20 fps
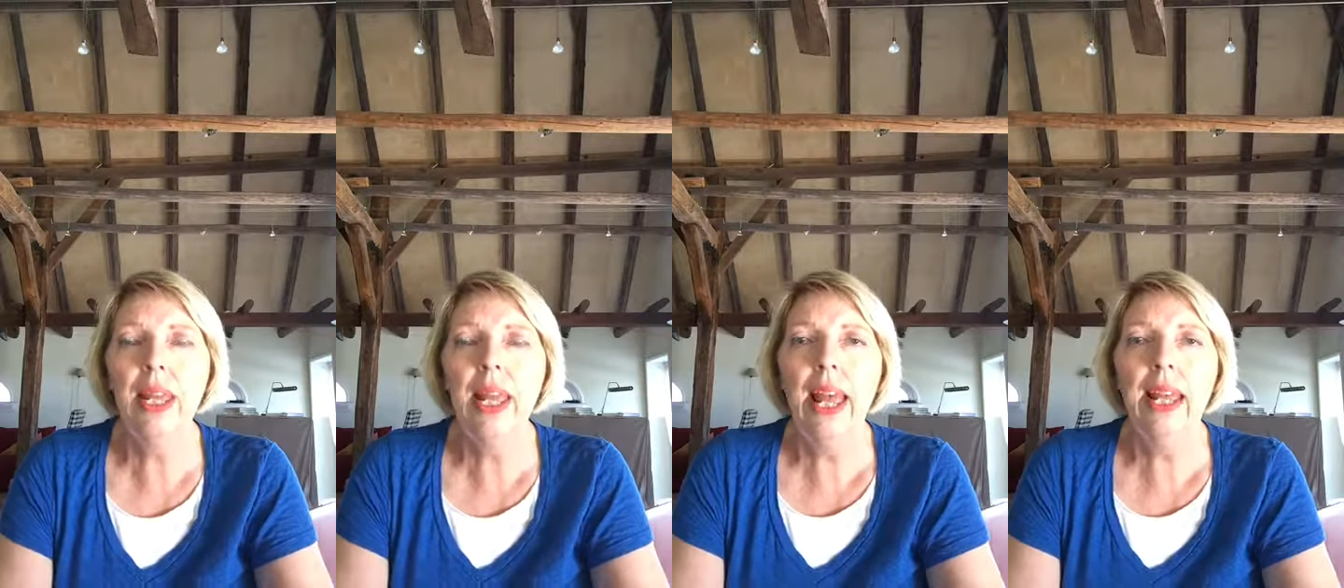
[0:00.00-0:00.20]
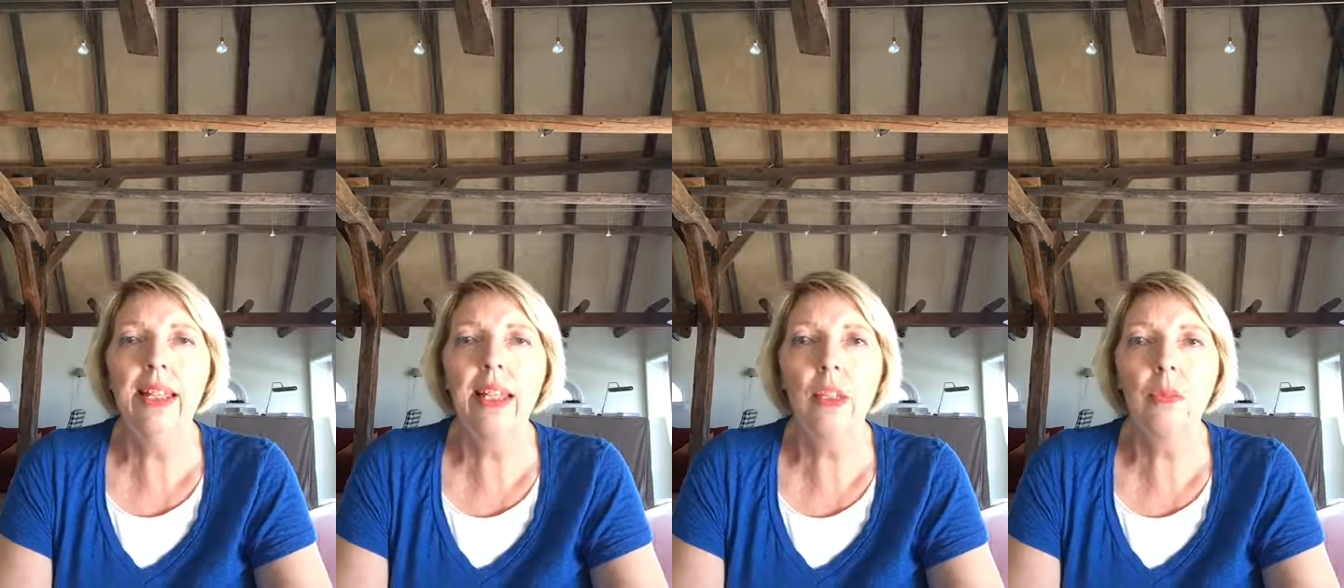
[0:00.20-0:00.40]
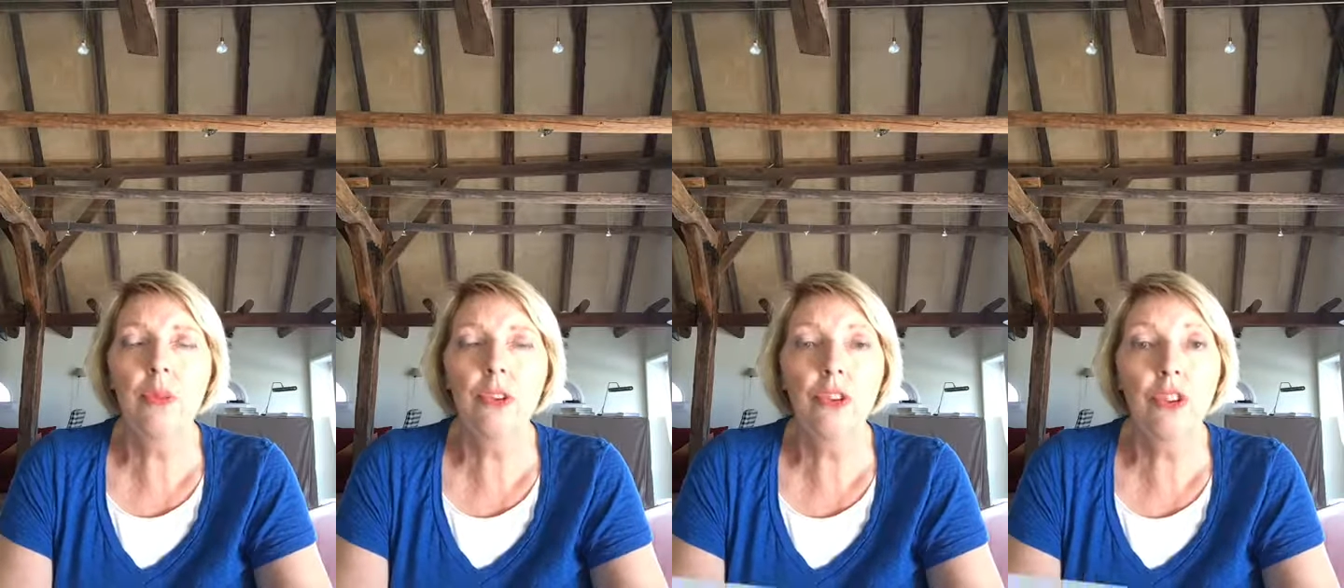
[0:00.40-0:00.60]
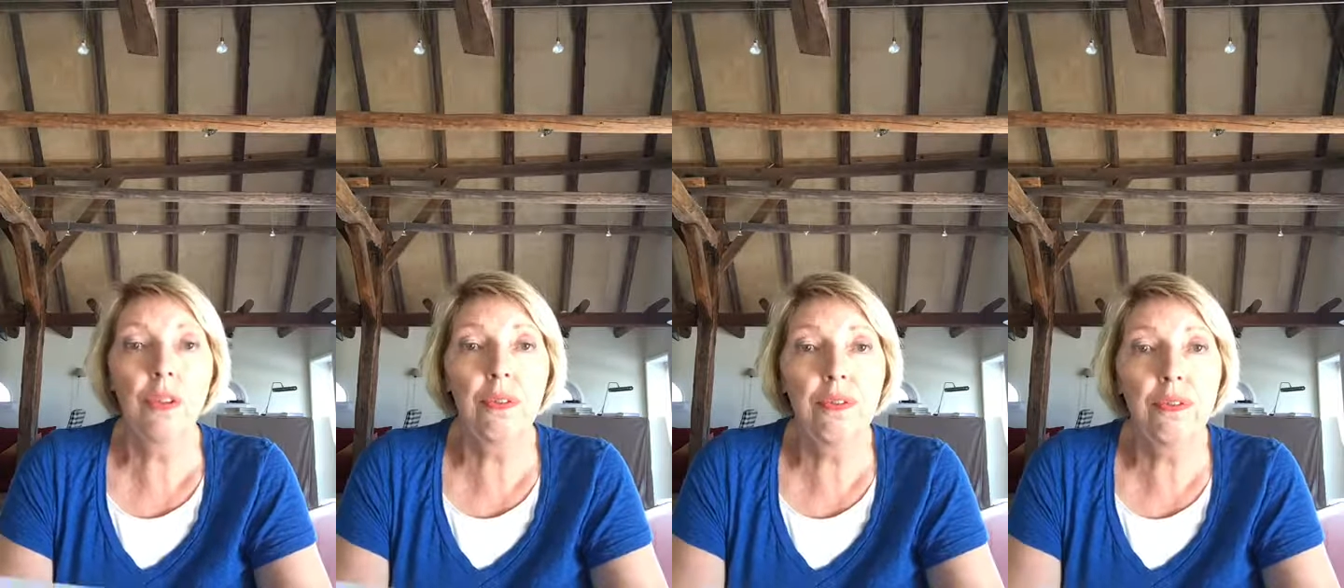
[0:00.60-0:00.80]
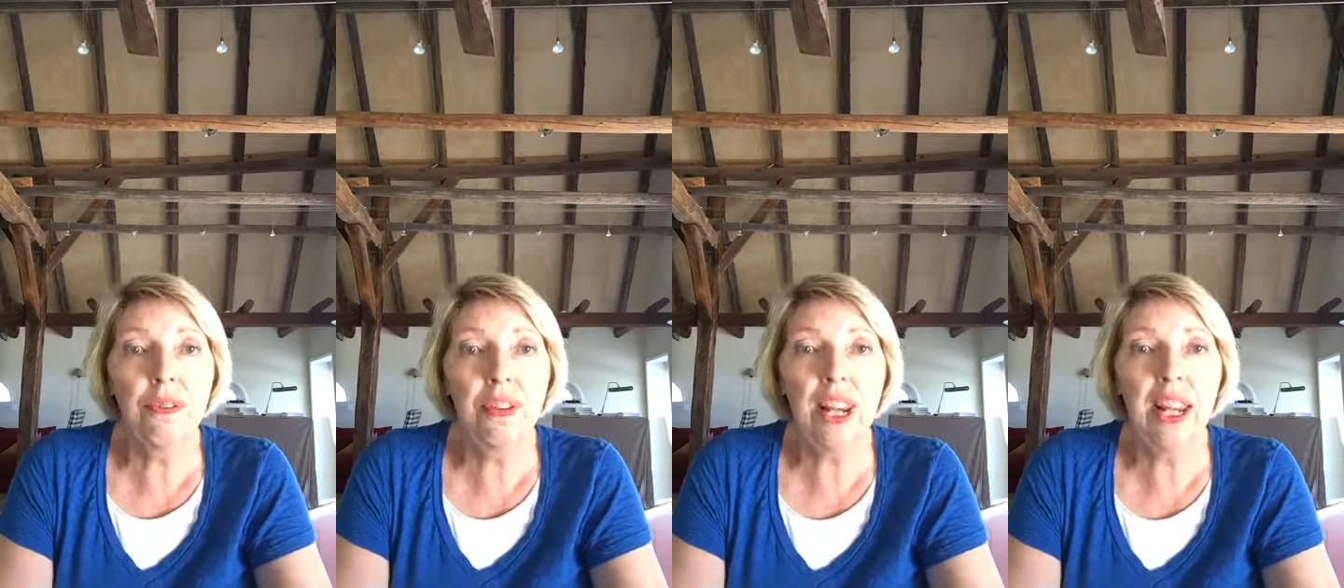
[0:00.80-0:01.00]
and that was the
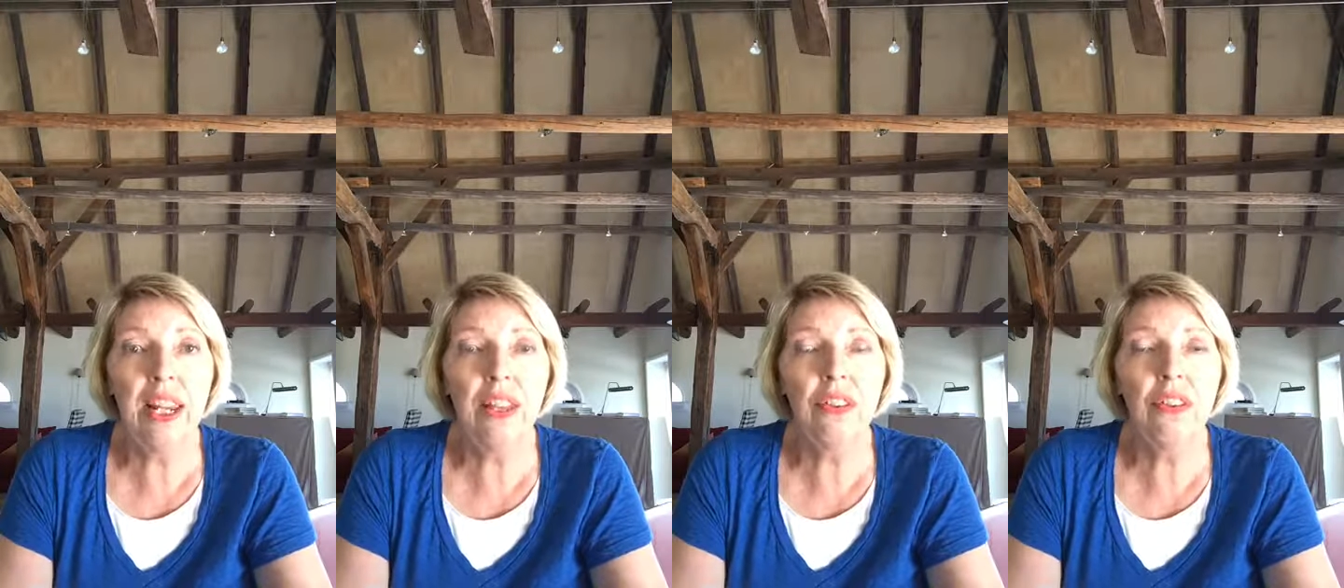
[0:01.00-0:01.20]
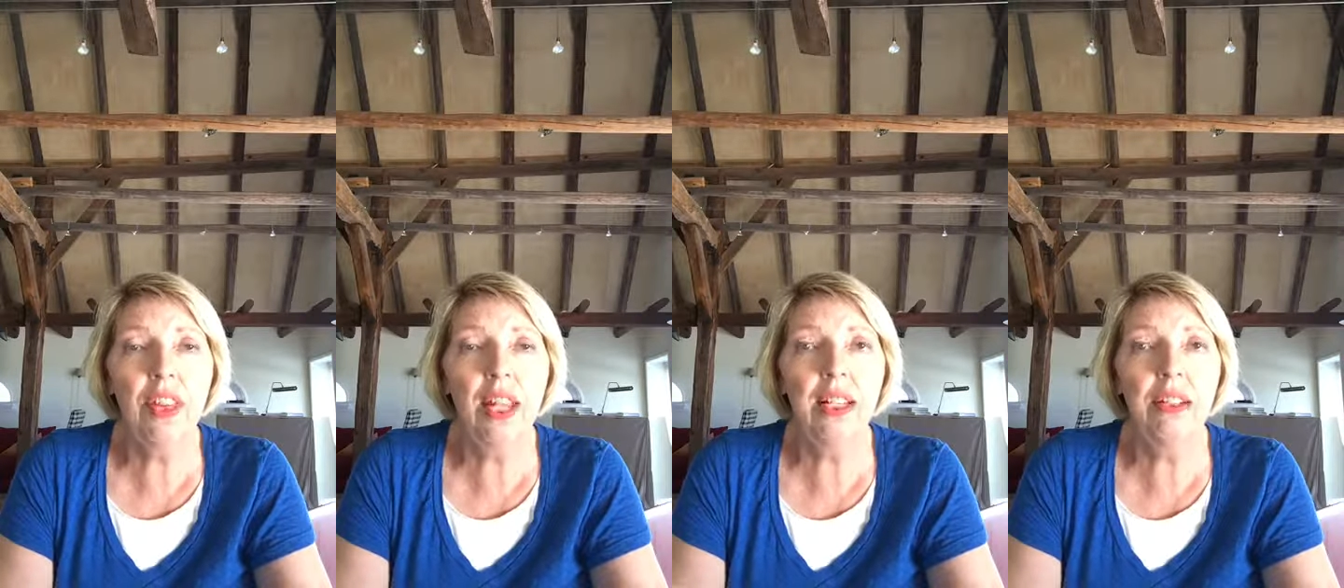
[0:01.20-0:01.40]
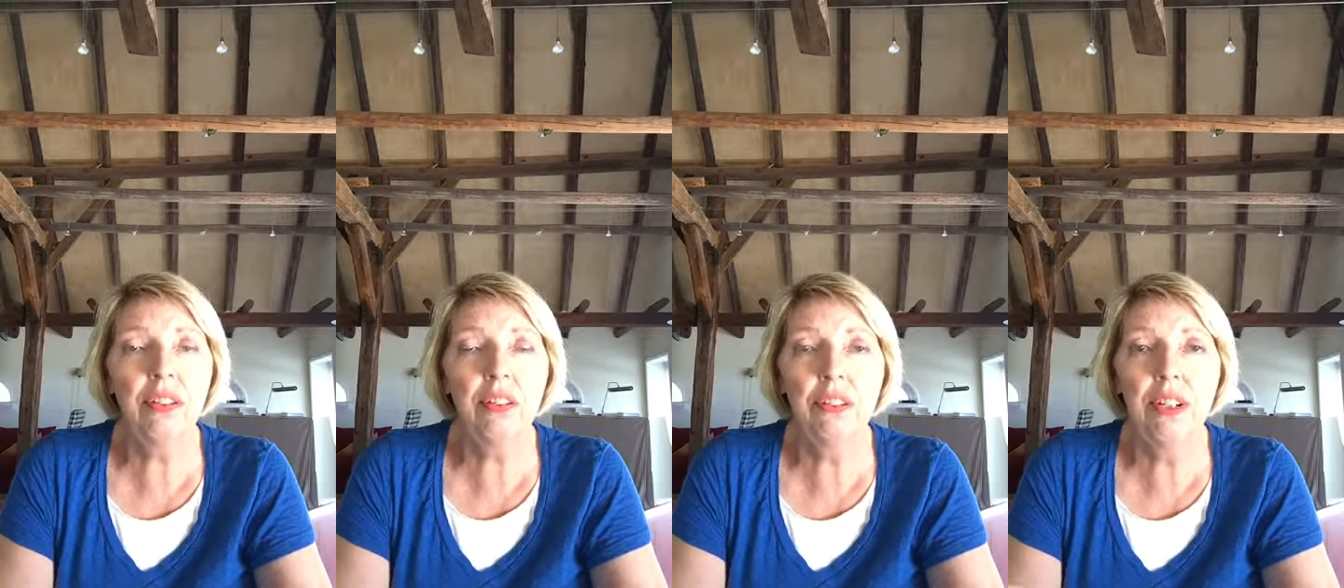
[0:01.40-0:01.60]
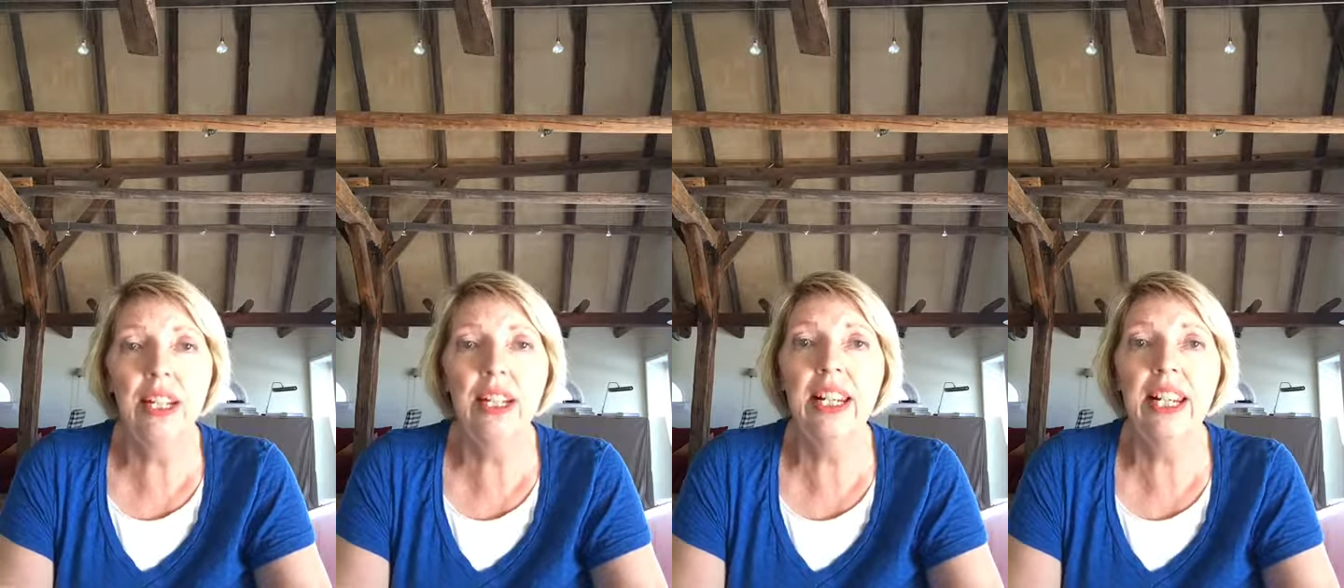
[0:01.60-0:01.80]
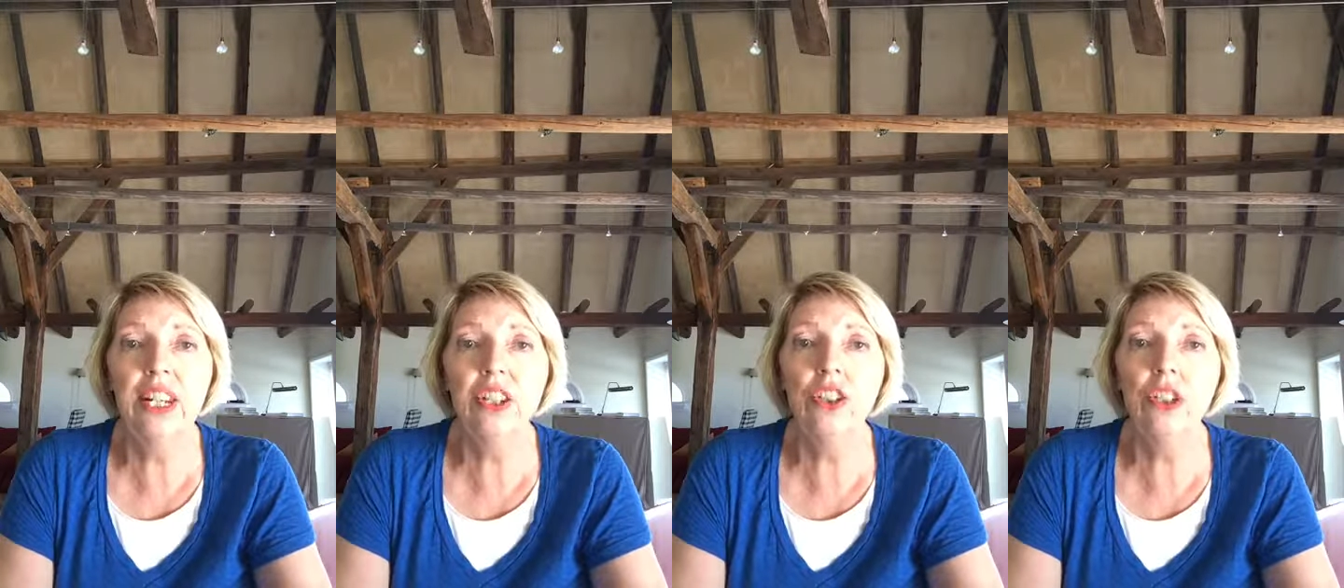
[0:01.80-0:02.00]
faith and the
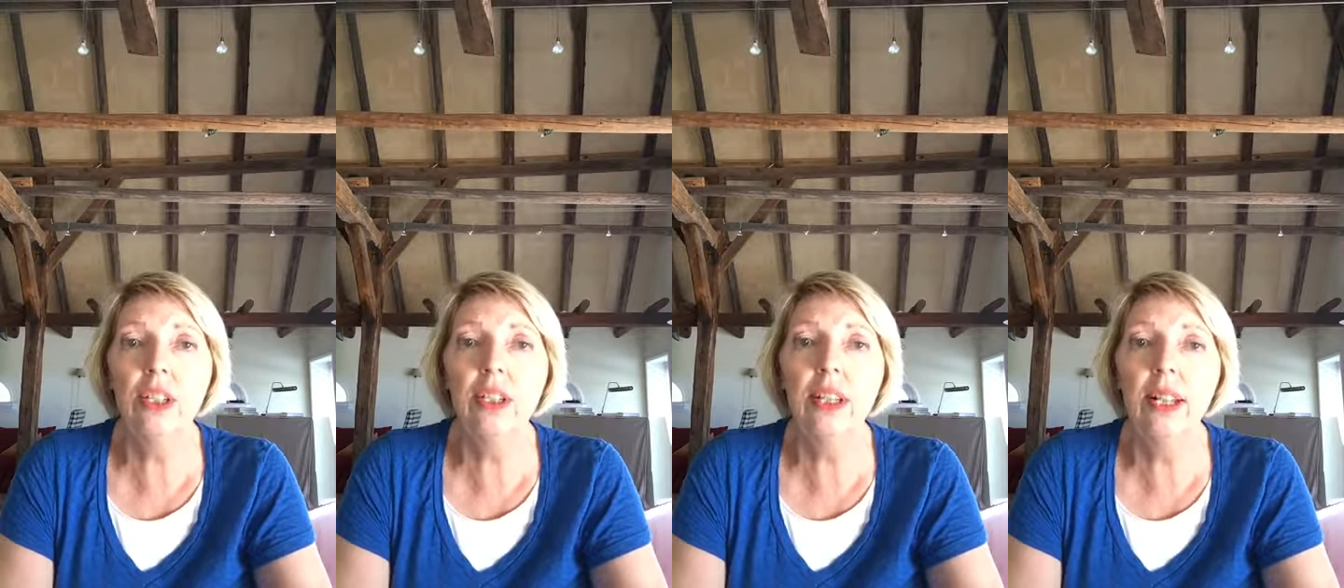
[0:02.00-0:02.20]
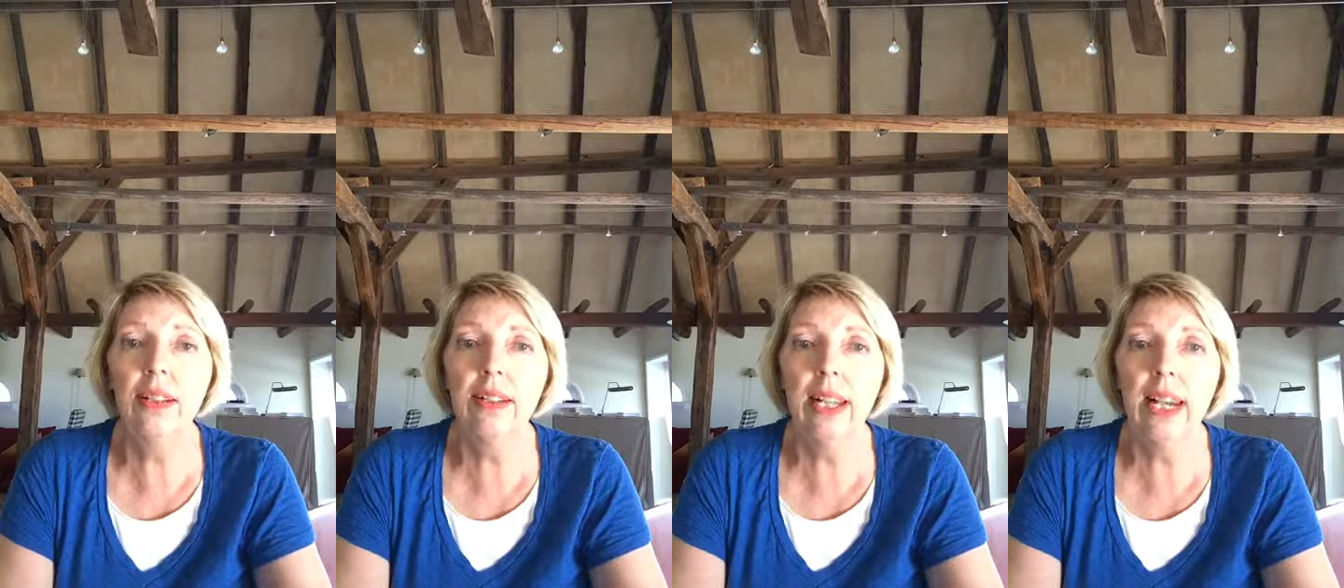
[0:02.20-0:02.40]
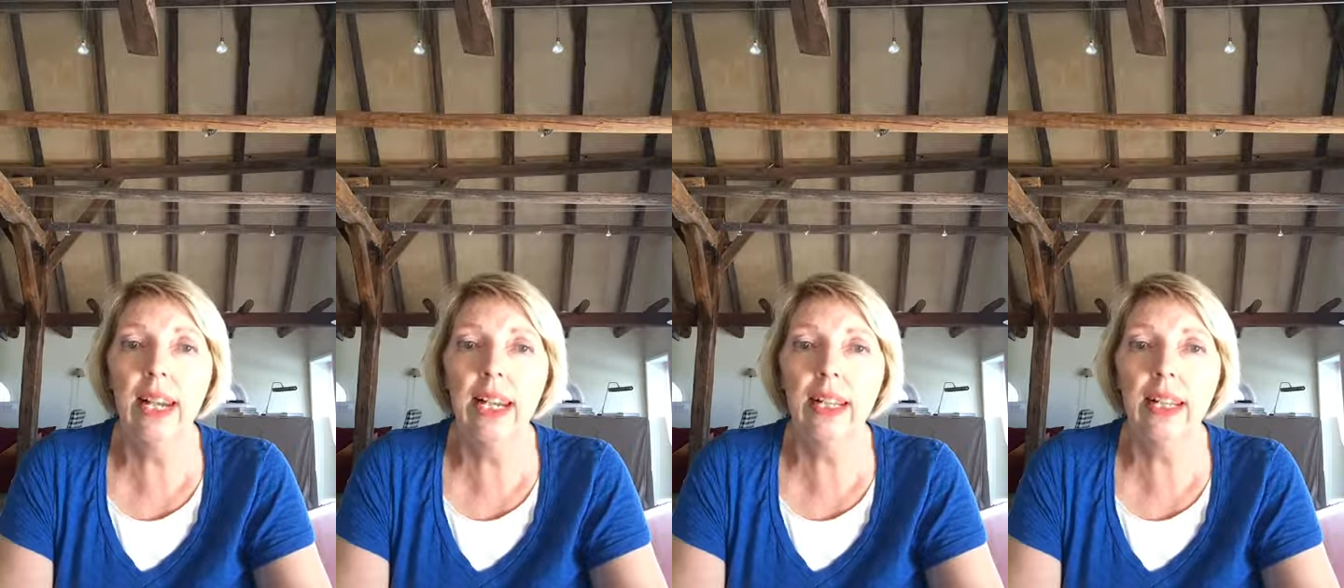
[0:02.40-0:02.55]
religion that